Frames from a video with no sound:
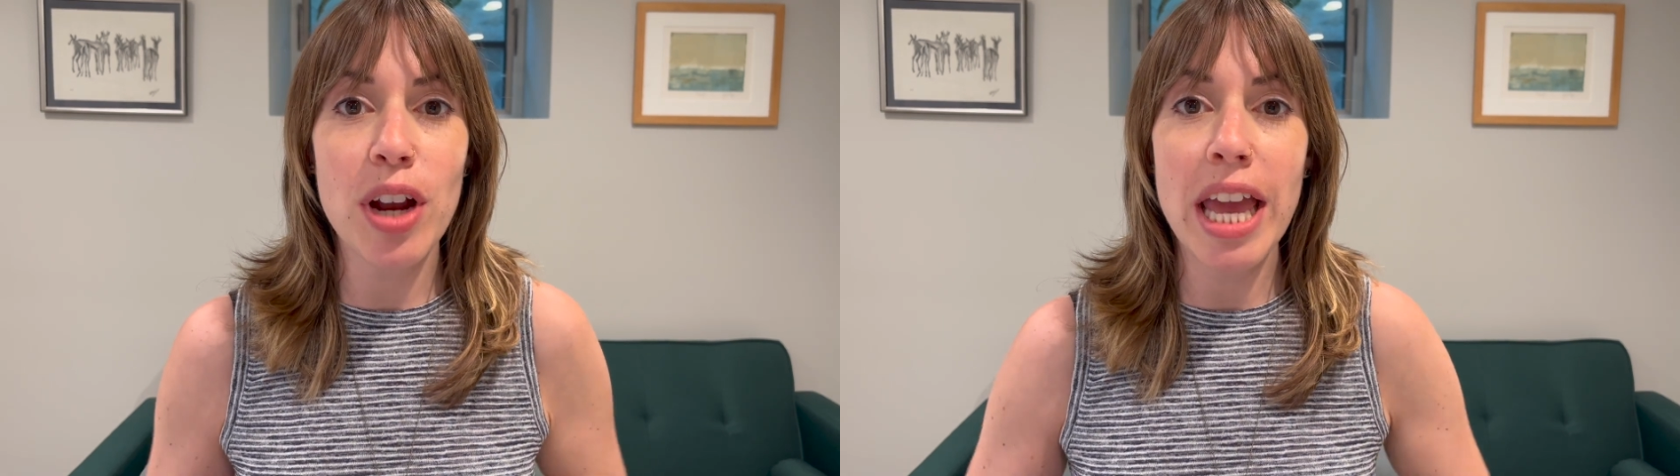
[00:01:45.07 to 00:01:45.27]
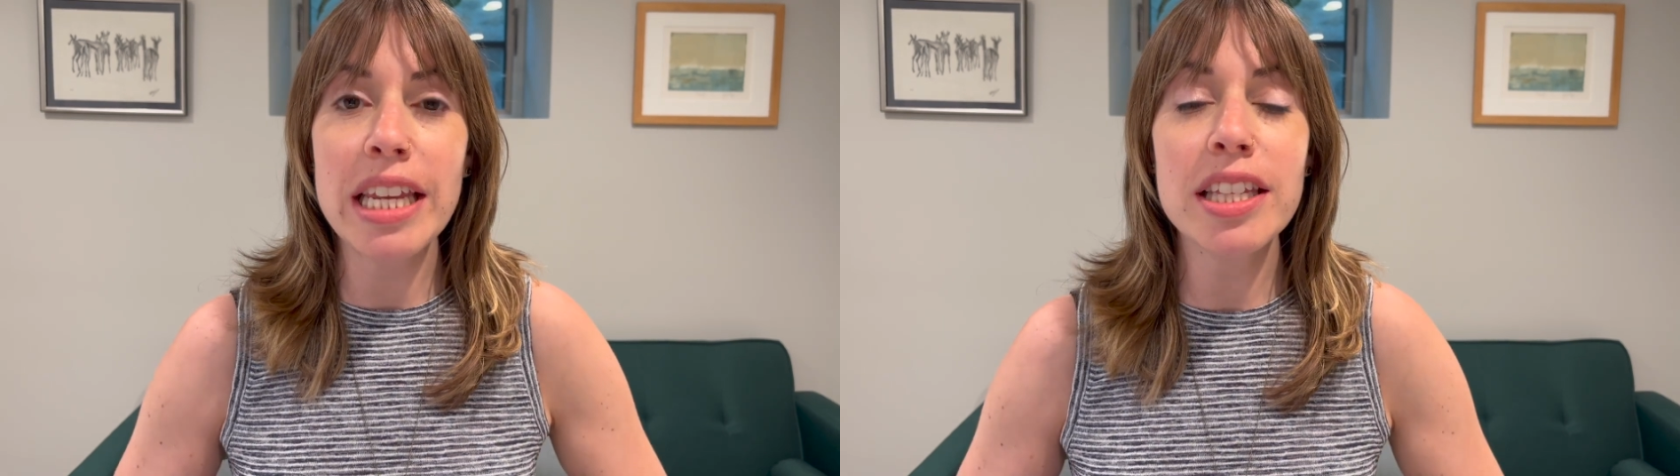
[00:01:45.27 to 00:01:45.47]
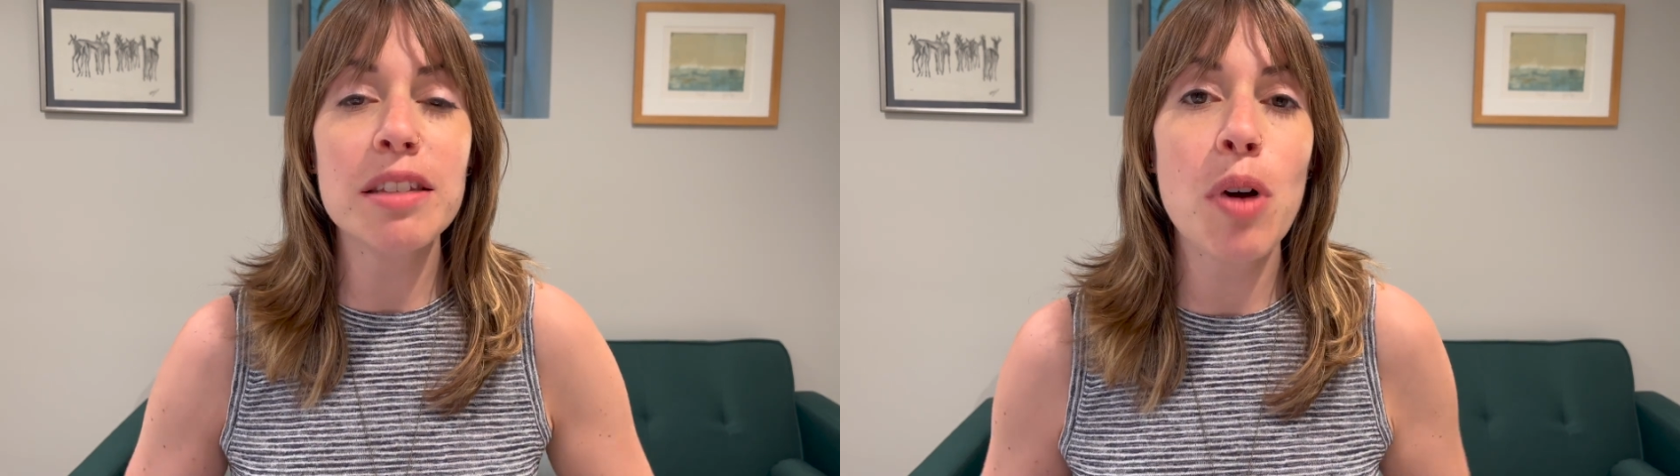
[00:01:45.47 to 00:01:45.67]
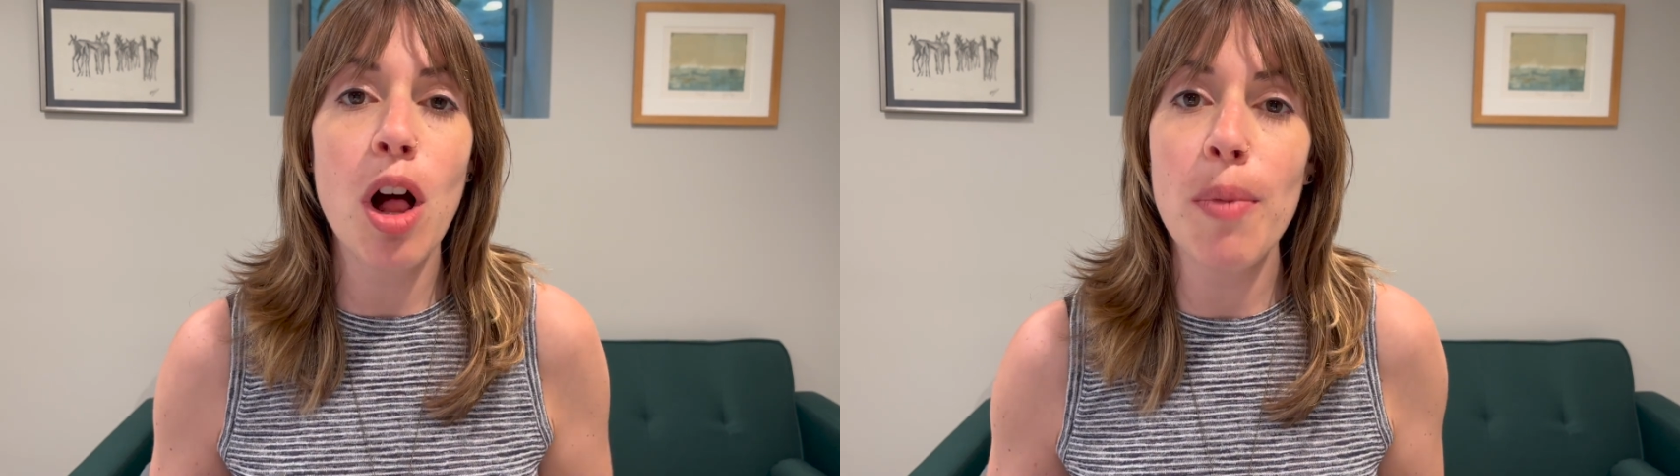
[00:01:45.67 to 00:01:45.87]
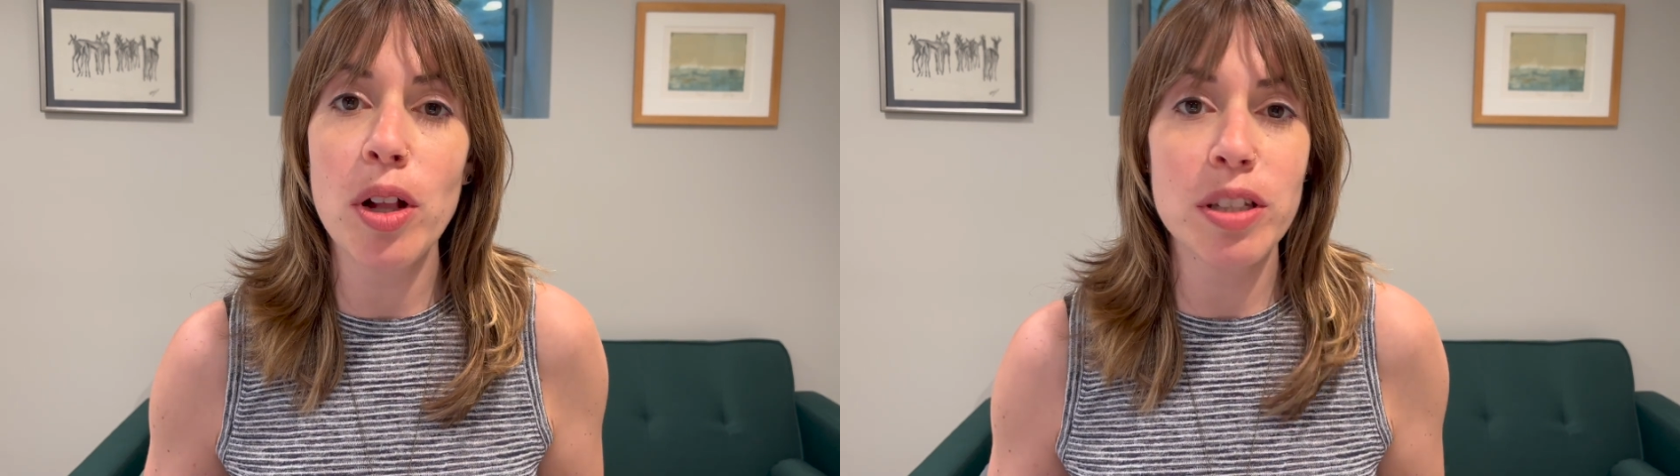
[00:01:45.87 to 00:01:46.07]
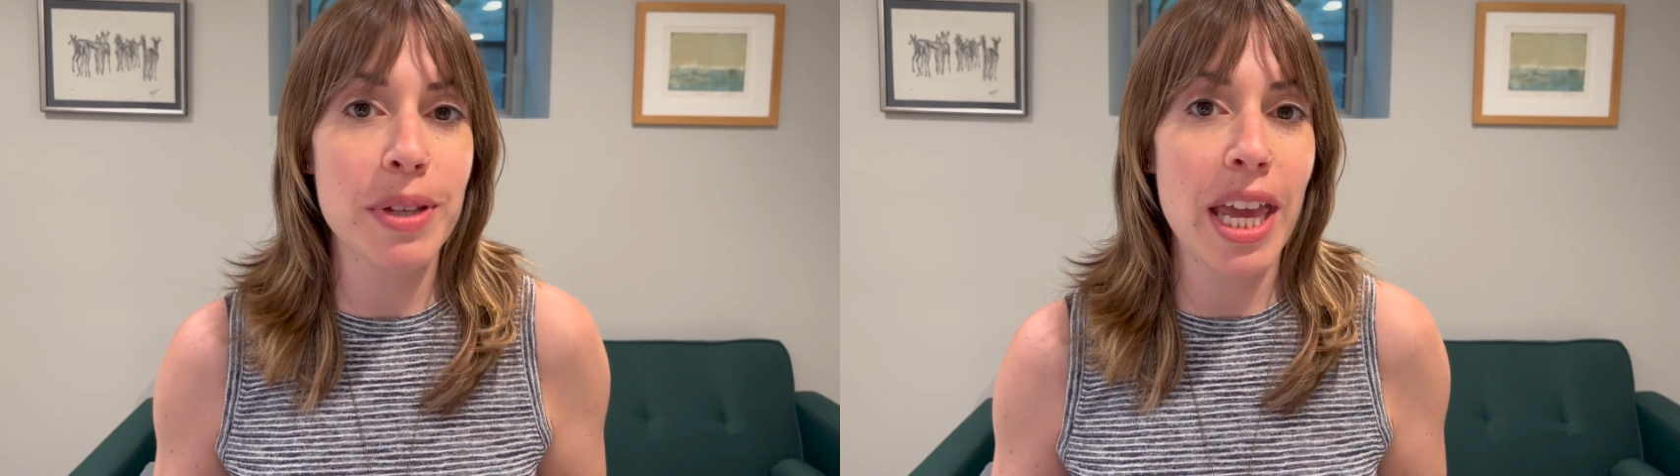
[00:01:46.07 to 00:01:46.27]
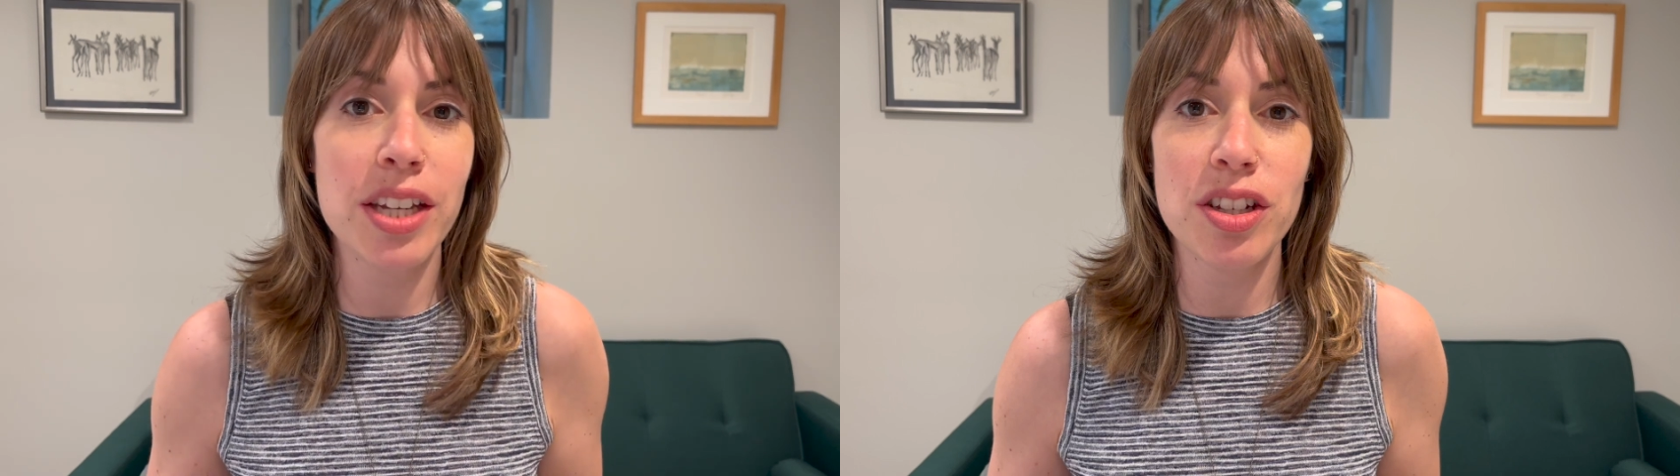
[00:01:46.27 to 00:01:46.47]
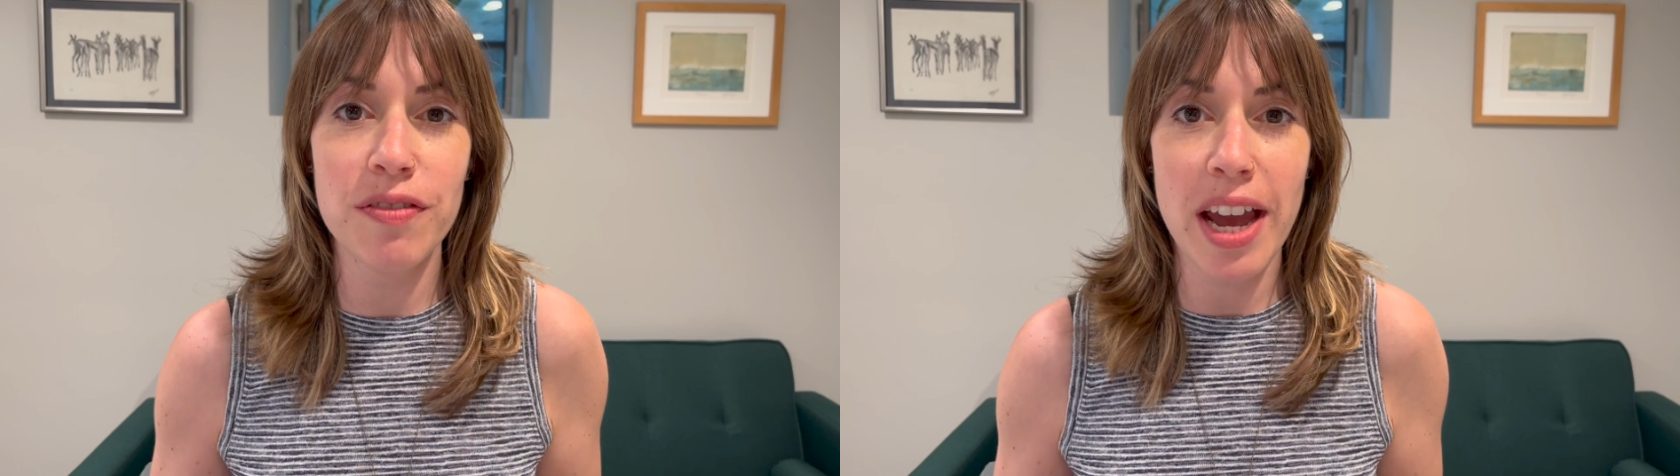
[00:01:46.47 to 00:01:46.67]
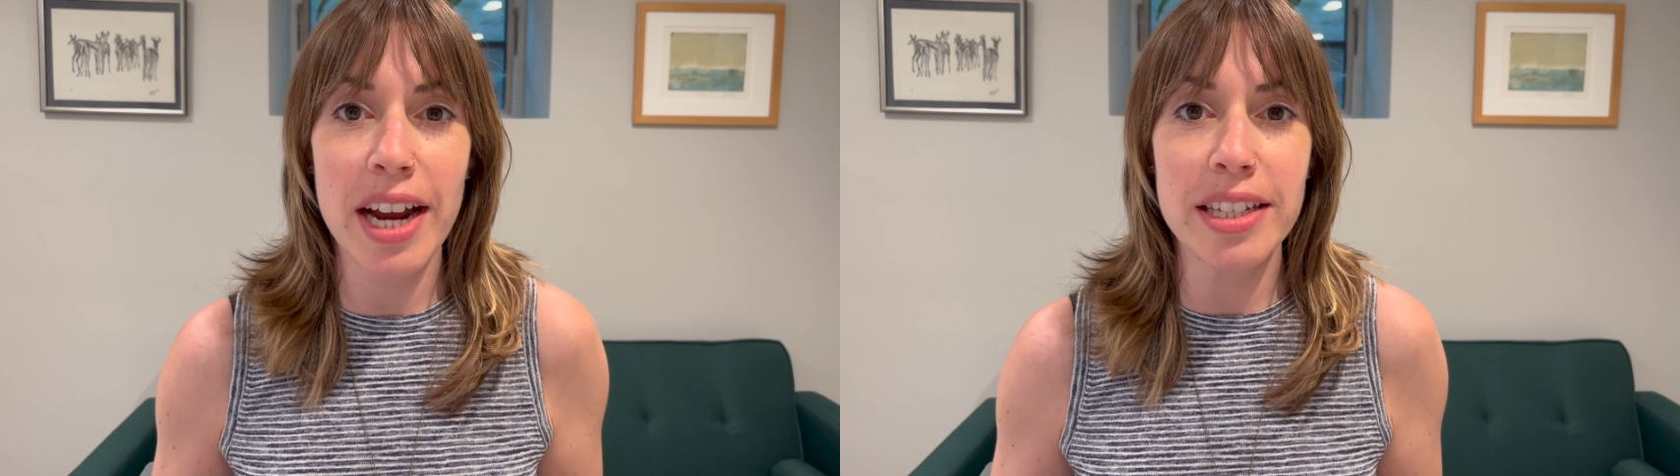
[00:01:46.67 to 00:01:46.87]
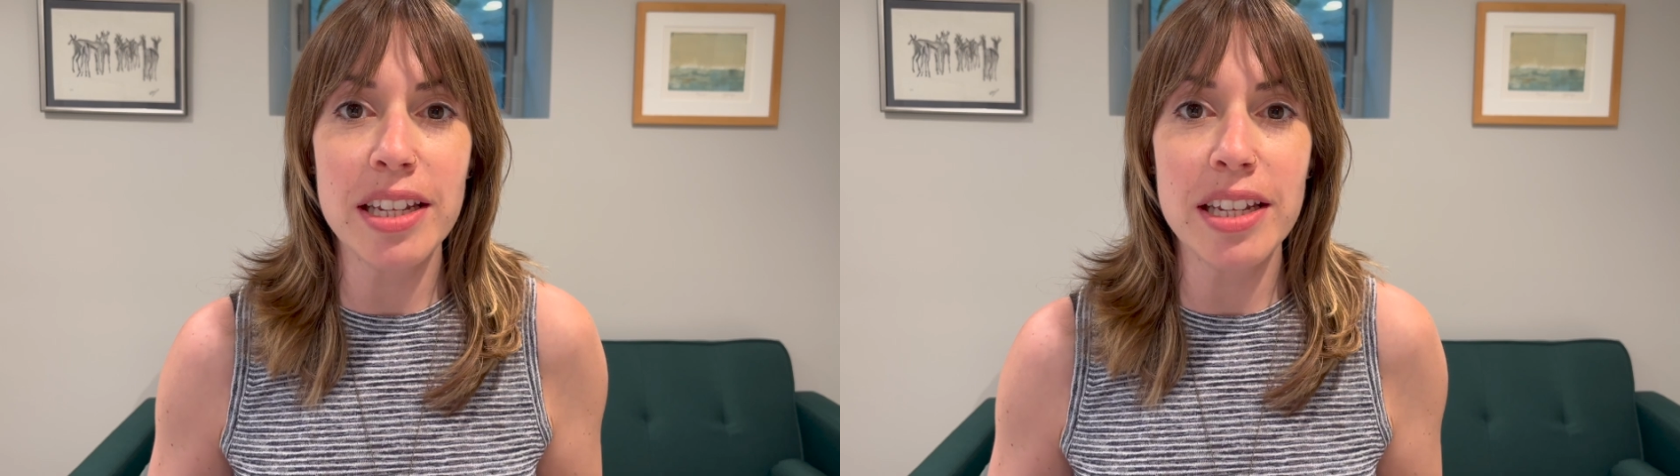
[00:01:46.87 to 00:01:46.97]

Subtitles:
any small multiplication facts